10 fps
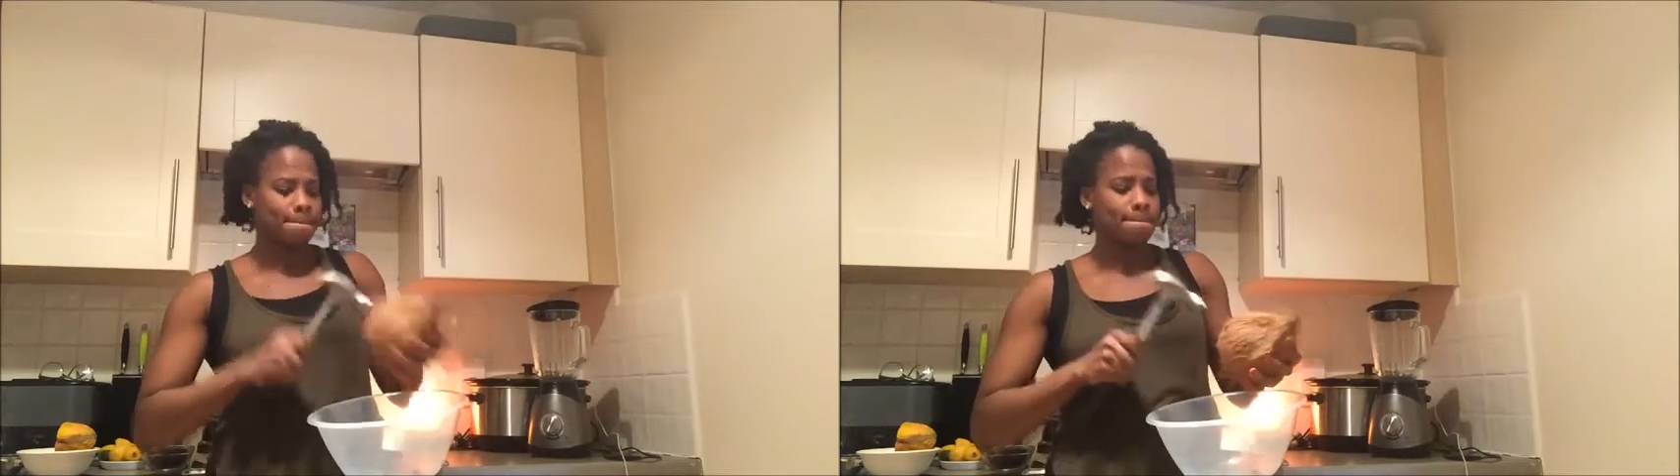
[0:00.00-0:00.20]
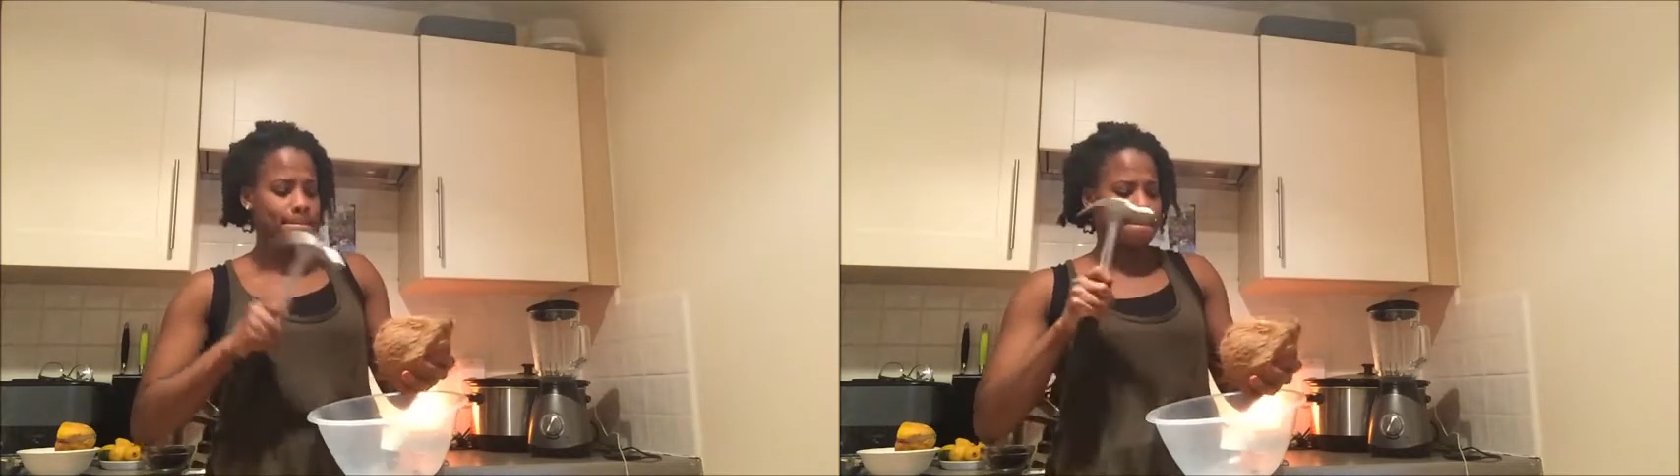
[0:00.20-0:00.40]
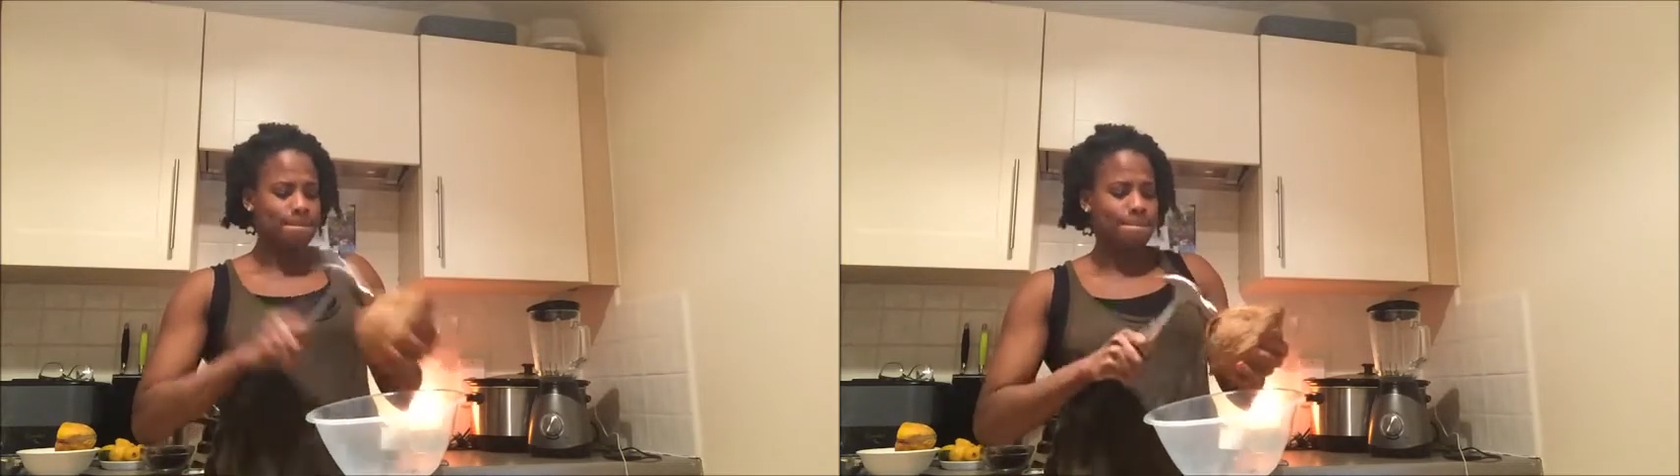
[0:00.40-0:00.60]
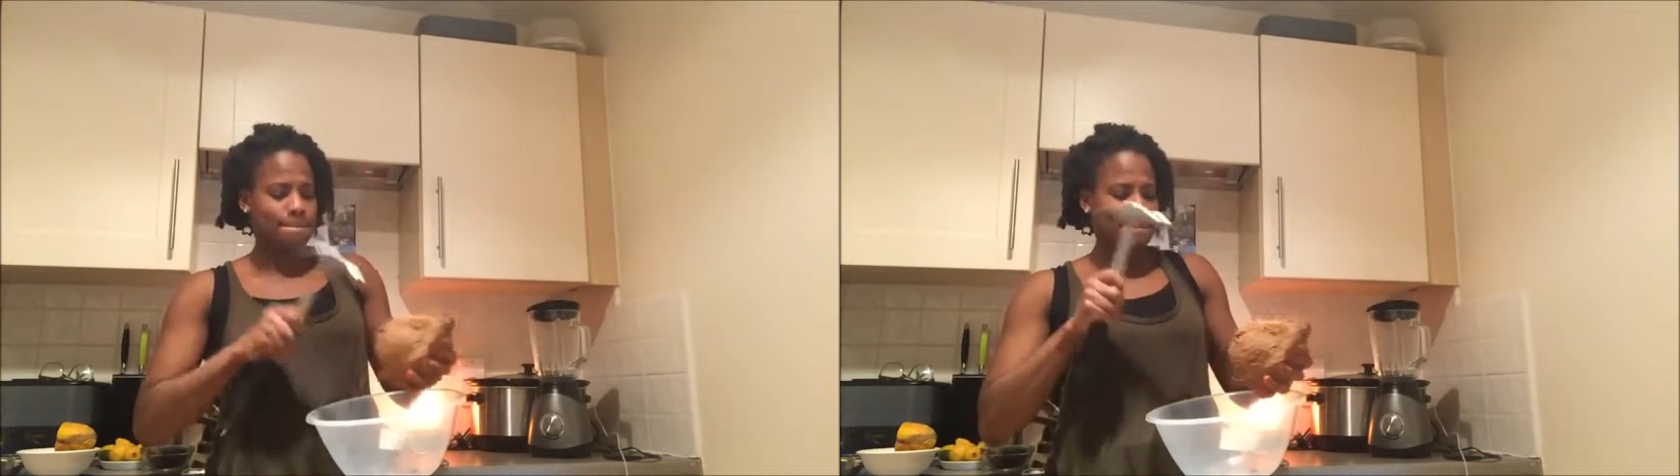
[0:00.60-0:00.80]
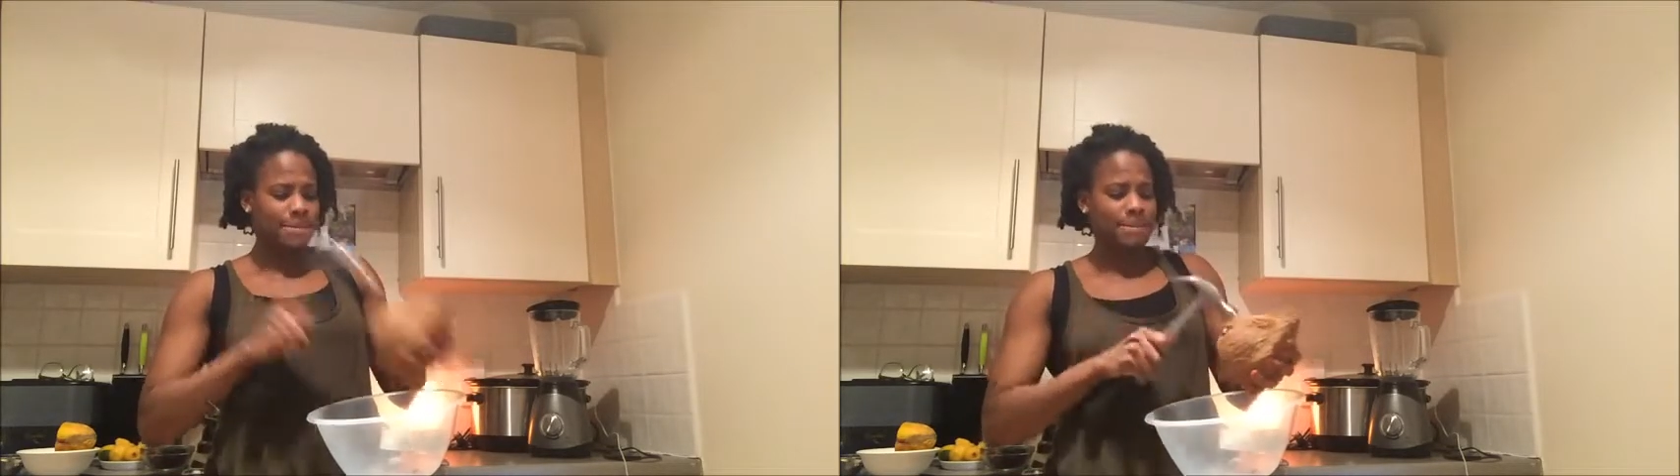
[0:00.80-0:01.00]

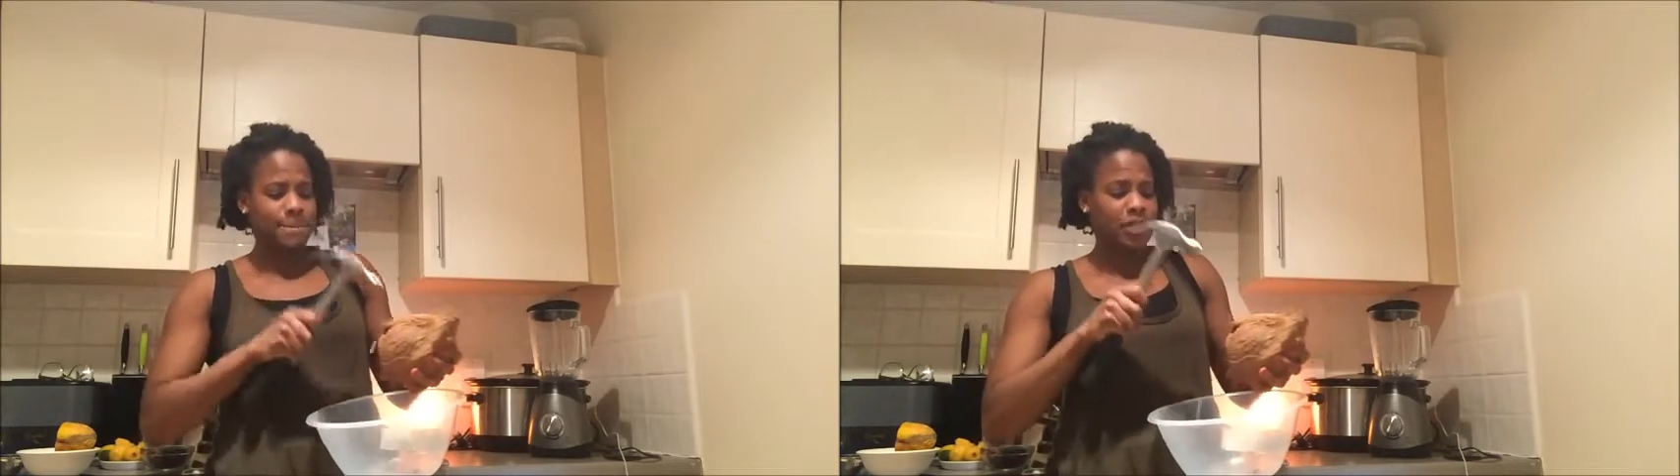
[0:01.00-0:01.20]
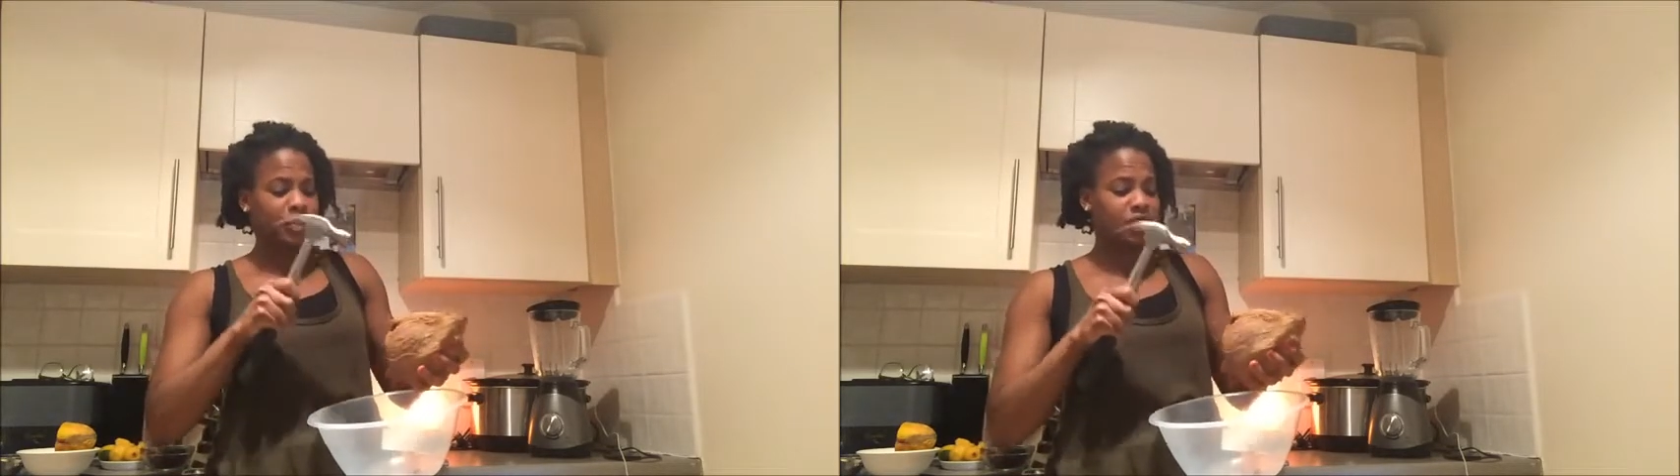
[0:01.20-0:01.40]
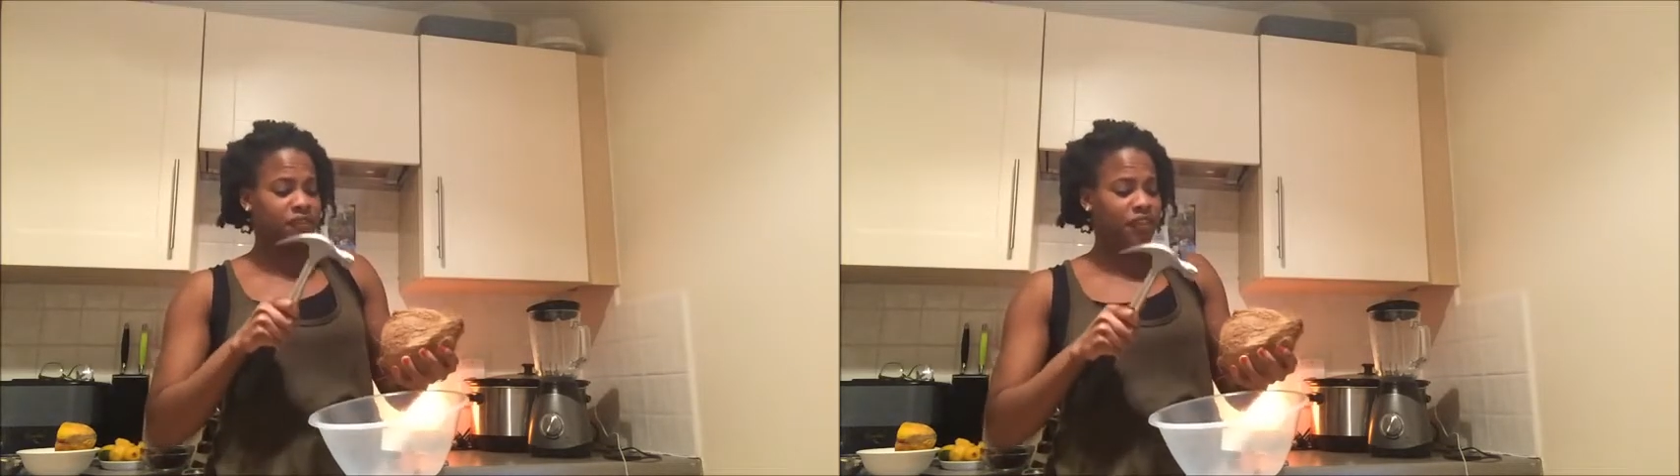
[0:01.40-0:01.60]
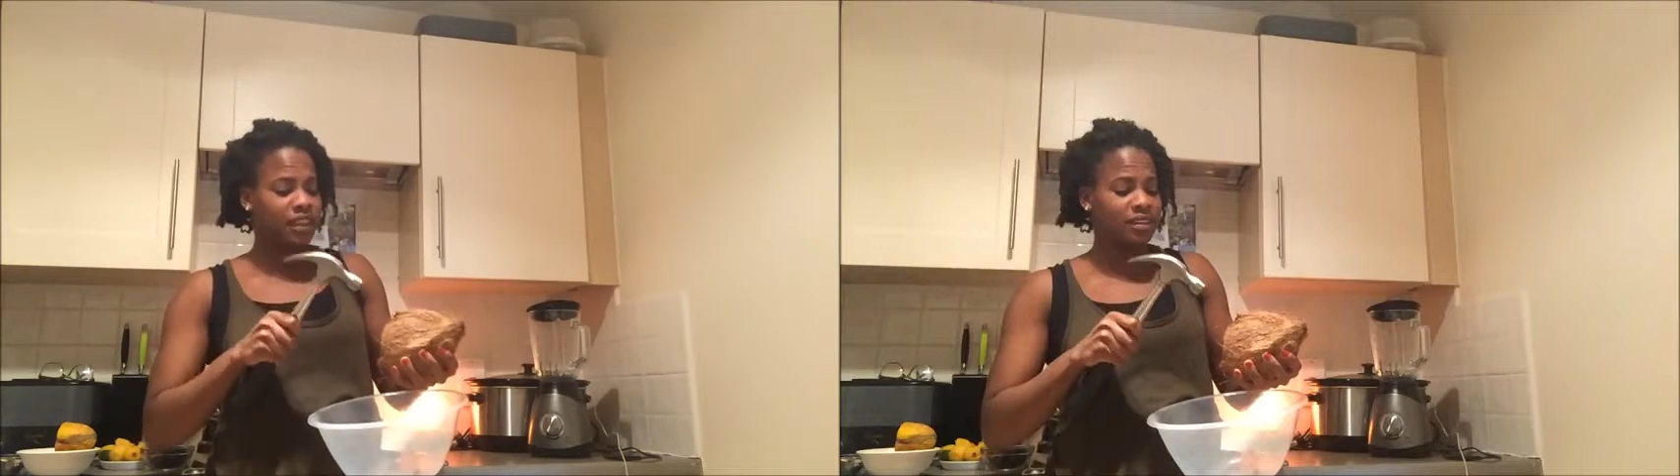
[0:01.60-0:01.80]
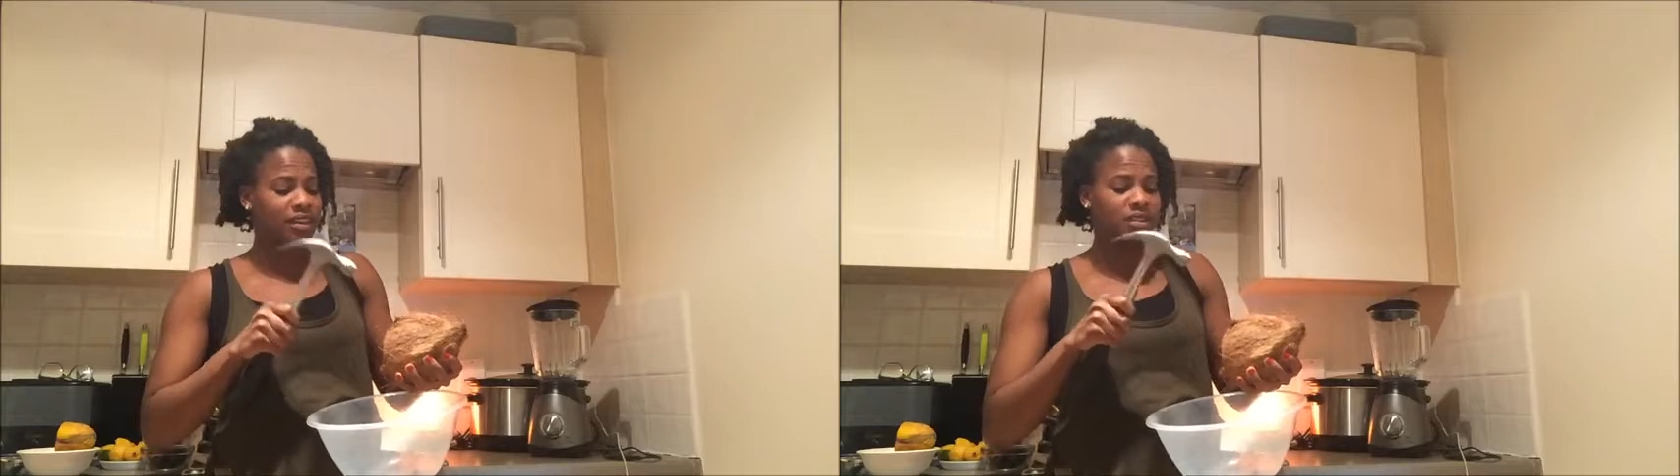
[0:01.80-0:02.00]
But you can
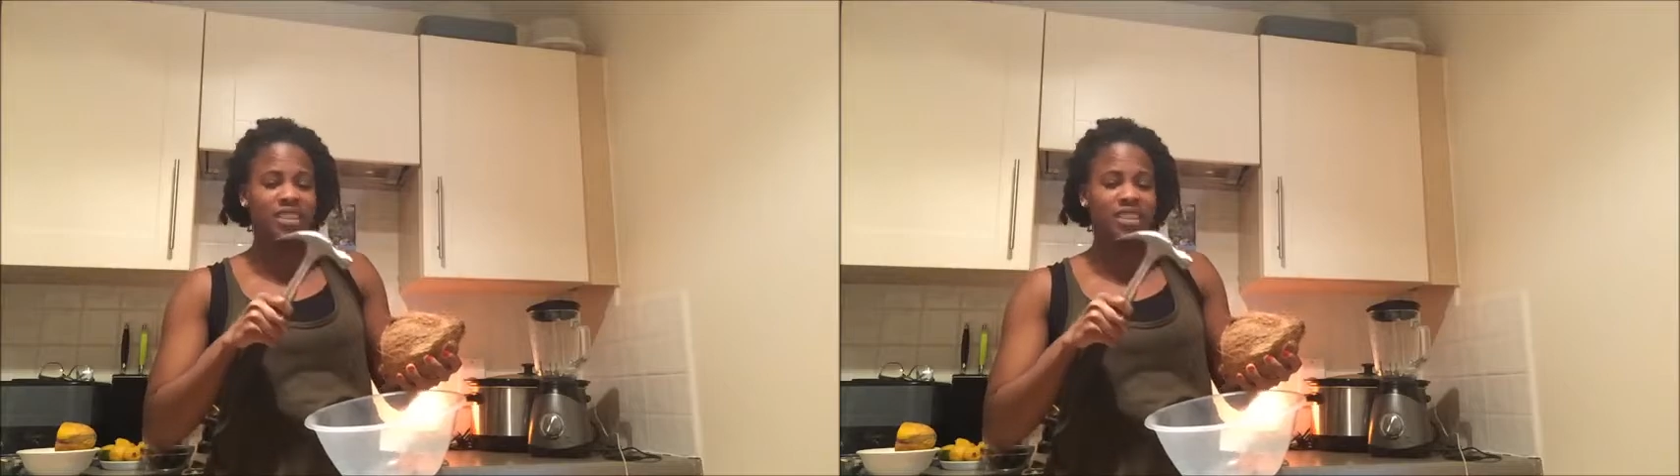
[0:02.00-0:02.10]
feel it now.